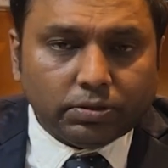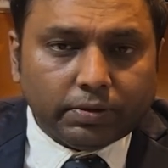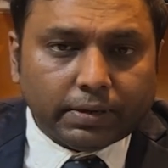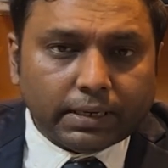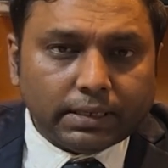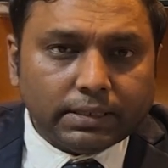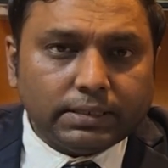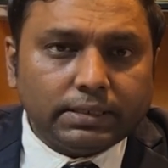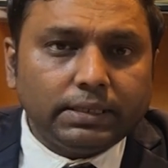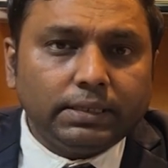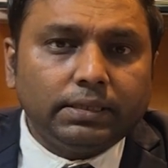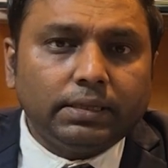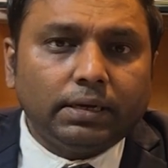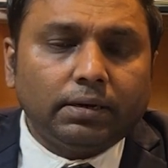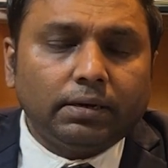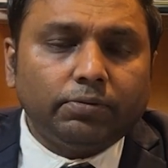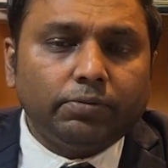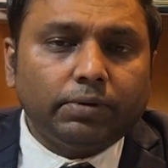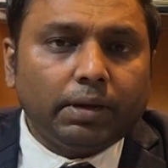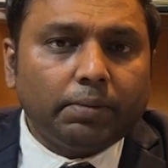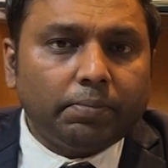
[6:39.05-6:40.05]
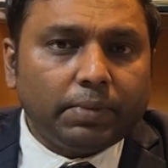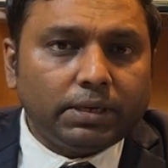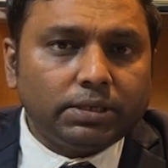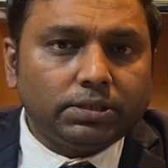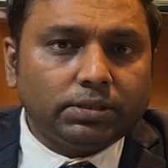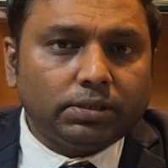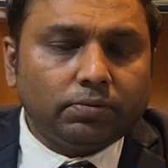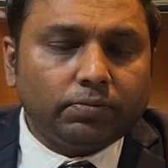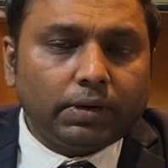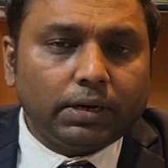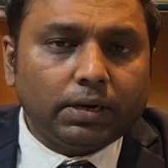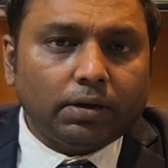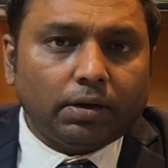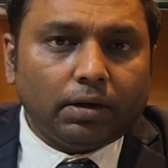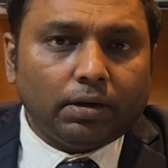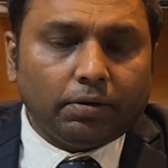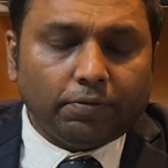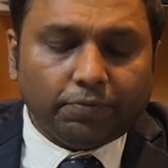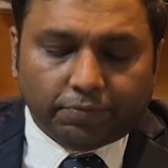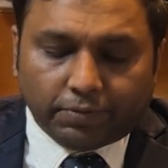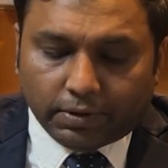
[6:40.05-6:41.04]
You can see the we have mentioned one
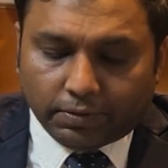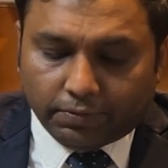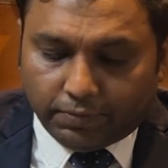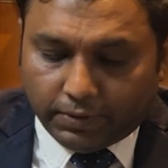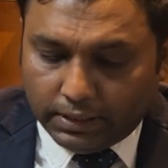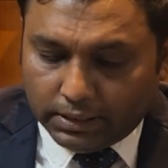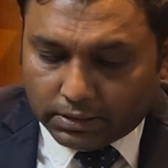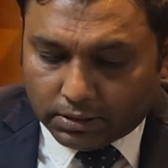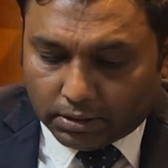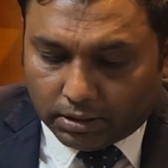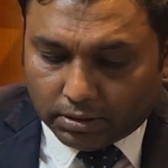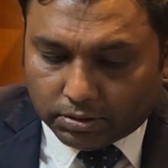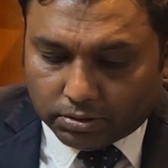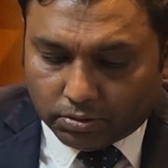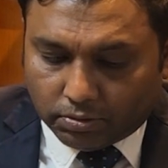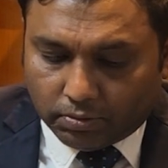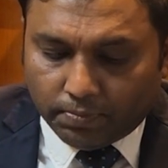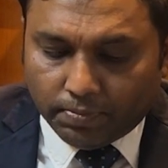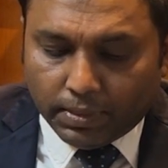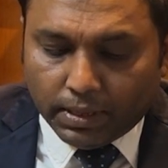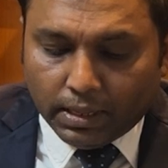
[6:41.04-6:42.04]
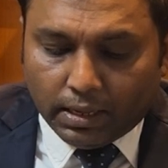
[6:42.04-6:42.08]
column for fees also.